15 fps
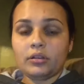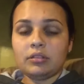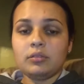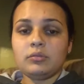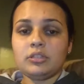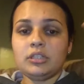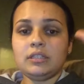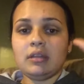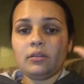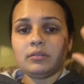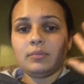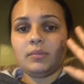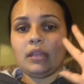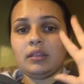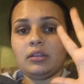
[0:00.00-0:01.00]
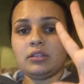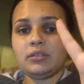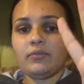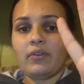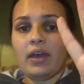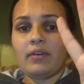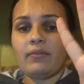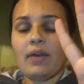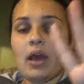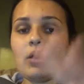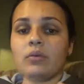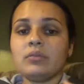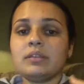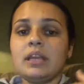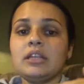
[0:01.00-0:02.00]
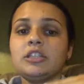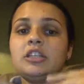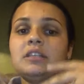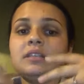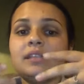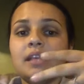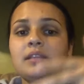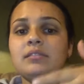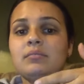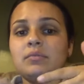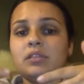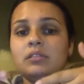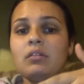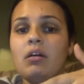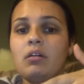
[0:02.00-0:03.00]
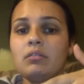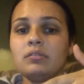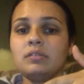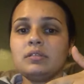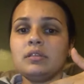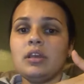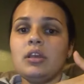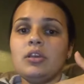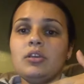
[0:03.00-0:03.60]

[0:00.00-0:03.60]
So she tells them that there's 5 vowels, and she sings them songs,